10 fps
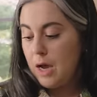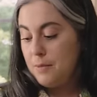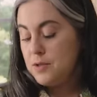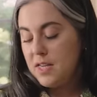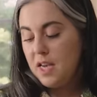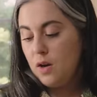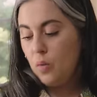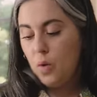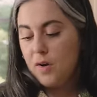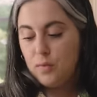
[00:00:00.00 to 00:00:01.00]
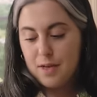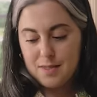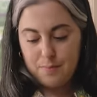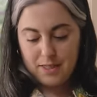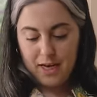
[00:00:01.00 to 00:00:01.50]
I'm using one
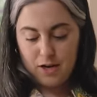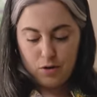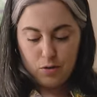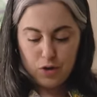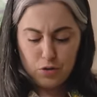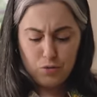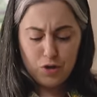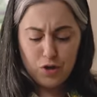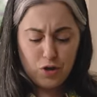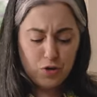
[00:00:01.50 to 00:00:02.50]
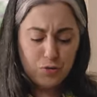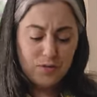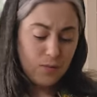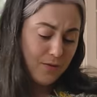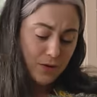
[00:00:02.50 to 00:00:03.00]
russet potato. You could
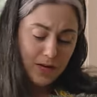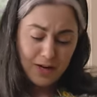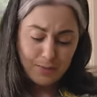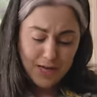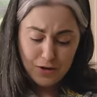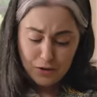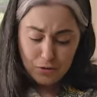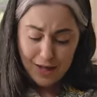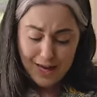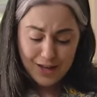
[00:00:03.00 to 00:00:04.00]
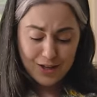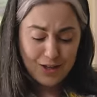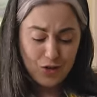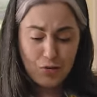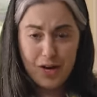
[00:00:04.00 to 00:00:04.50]
use whatever kind of potato you like,
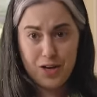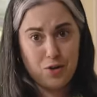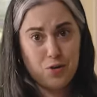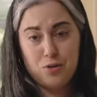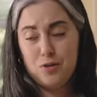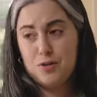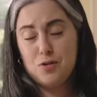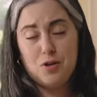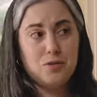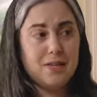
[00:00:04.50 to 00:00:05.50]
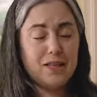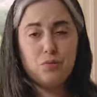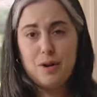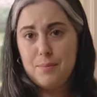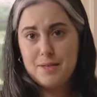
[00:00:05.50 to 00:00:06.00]
Yukon Gold, you could use like
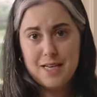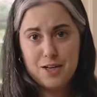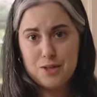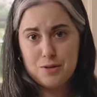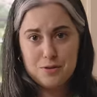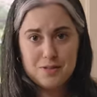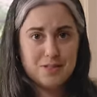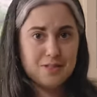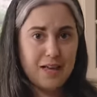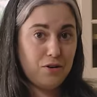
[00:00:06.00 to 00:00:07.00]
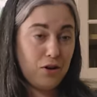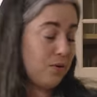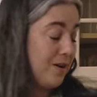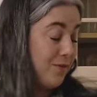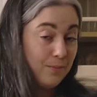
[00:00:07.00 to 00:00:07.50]
little red potatoes, I don't know,
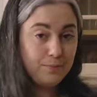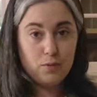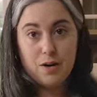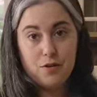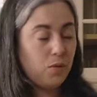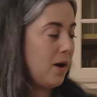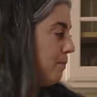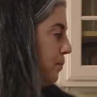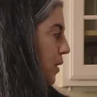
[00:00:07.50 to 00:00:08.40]
whatever, whatever you want.